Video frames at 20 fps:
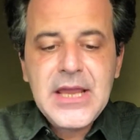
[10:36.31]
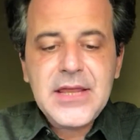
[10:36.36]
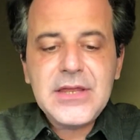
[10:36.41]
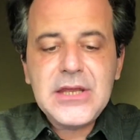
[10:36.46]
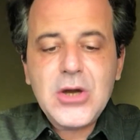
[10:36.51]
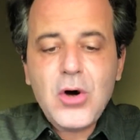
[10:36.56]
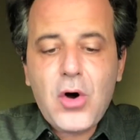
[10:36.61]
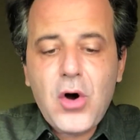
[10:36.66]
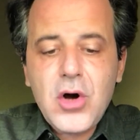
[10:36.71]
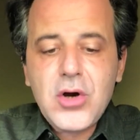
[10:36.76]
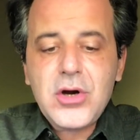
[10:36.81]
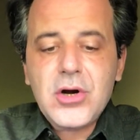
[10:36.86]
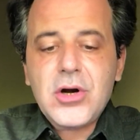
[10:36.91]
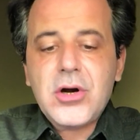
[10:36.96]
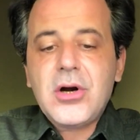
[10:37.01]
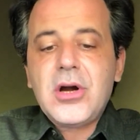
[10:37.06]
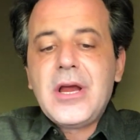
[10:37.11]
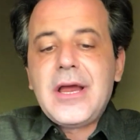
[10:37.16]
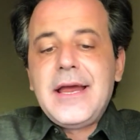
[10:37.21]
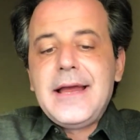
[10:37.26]
The
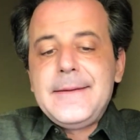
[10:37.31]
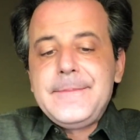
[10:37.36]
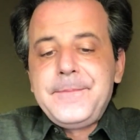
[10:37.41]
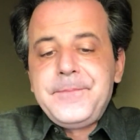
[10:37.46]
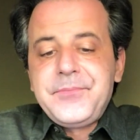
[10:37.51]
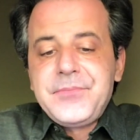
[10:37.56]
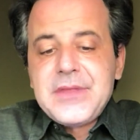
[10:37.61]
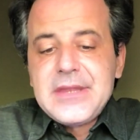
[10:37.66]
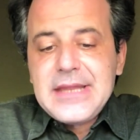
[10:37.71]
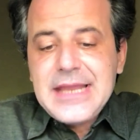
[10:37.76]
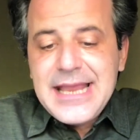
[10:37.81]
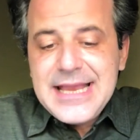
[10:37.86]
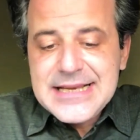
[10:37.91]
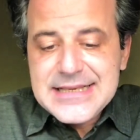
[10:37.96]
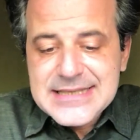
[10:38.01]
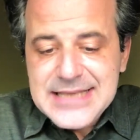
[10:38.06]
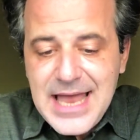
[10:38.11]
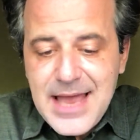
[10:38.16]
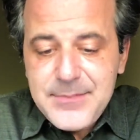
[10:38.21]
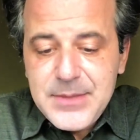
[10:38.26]
augur
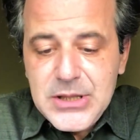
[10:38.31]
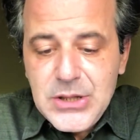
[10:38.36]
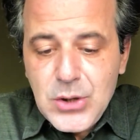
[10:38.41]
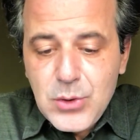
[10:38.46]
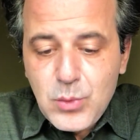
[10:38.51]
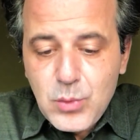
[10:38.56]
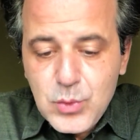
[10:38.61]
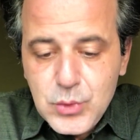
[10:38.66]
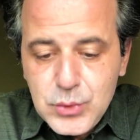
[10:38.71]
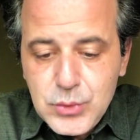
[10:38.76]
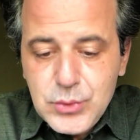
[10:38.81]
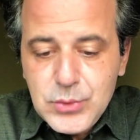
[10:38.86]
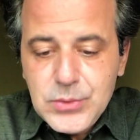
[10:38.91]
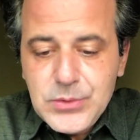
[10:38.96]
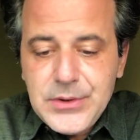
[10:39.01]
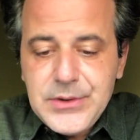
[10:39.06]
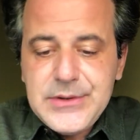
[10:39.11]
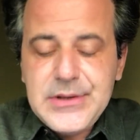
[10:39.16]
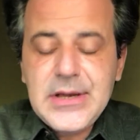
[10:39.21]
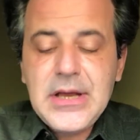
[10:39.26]
examined the
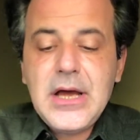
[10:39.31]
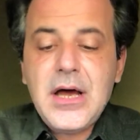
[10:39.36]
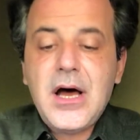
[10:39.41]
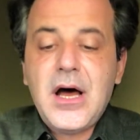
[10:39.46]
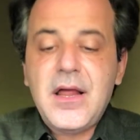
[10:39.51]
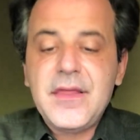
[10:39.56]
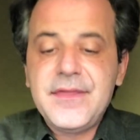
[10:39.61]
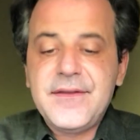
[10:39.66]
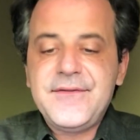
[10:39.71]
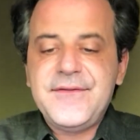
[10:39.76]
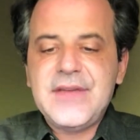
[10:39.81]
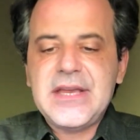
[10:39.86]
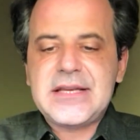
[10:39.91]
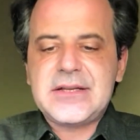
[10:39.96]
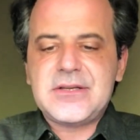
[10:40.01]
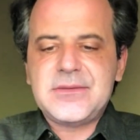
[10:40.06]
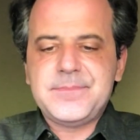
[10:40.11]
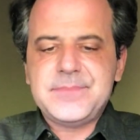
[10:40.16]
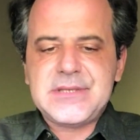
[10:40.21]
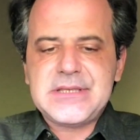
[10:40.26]
wound on the
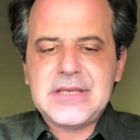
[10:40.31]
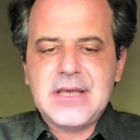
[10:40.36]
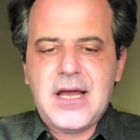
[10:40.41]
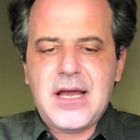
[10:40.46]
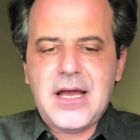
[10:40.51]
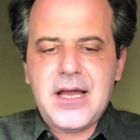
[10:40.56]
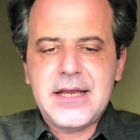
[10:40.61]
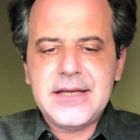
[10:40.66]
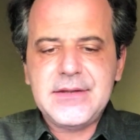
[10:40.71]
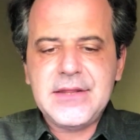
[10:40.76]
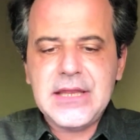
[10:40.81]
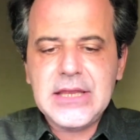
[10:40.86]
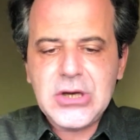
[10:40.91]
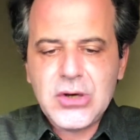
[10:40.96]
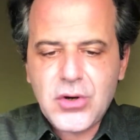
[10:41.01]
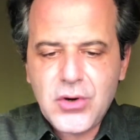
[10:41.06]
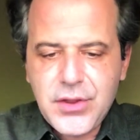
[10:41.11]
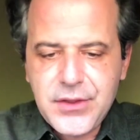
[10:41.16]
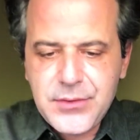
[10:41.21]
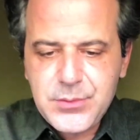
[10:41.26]
victim side. The
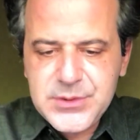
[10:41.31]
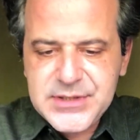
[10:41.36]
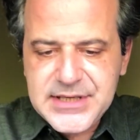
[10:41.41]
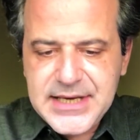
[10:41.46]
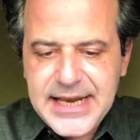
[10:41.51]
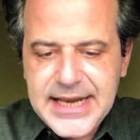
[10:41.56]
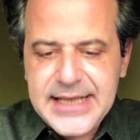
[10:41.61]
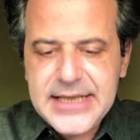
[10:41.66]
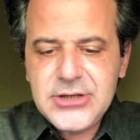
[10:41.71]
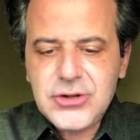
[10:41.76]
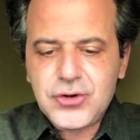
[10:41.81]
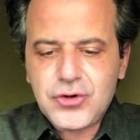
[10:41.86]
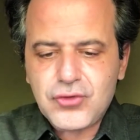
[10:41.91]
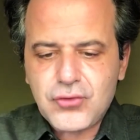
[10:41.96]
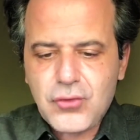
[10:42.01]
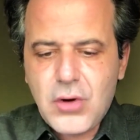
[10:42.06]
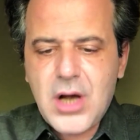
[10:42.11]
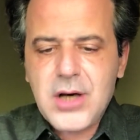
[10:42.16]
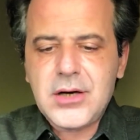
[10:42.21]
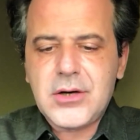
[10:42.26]
earth was getting
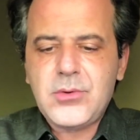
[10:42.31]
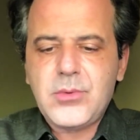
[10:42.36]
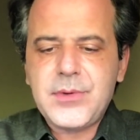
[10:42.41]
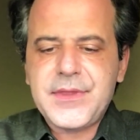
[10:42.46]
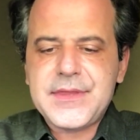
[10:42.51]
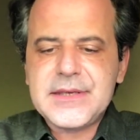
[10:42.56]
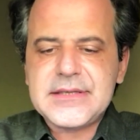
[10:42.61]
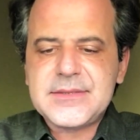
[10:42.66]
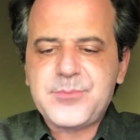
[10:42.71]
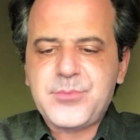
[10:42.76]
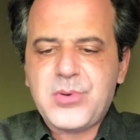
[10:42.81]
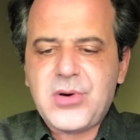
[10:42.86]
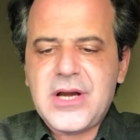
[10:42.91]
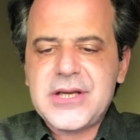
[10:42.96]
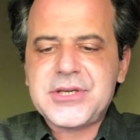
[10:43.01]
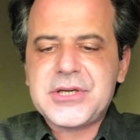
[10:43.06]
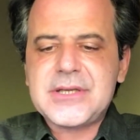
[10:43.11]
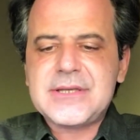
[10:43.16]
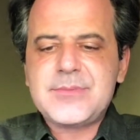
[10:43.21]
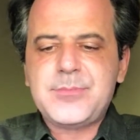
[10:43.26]
drunk with this
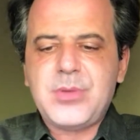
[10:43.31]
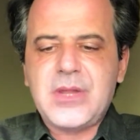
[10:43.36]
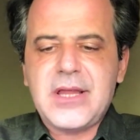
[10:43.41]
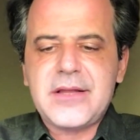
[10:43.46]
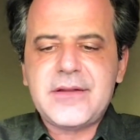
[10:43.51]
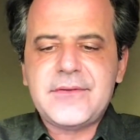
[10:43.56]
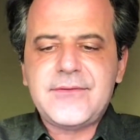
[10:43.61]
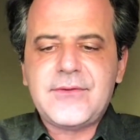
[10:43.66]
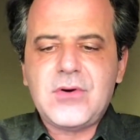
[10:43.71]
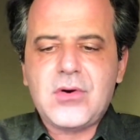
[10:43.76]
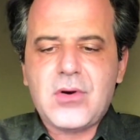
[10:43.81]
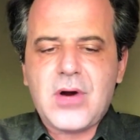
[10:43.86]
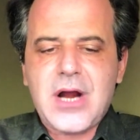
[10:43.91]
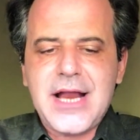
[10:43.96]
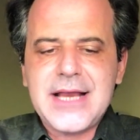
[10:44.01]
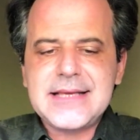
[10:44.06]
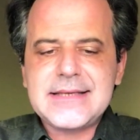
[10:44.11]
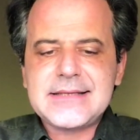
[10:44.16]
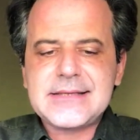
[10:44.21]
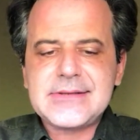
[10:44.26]
precious blood of
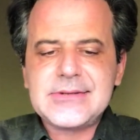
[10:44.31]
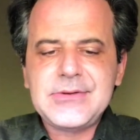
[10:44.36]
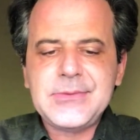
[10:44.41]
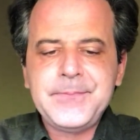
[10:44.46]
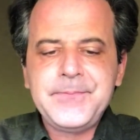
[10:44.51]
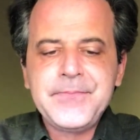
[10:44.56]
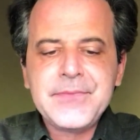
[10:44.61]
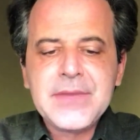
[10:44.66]
Christ.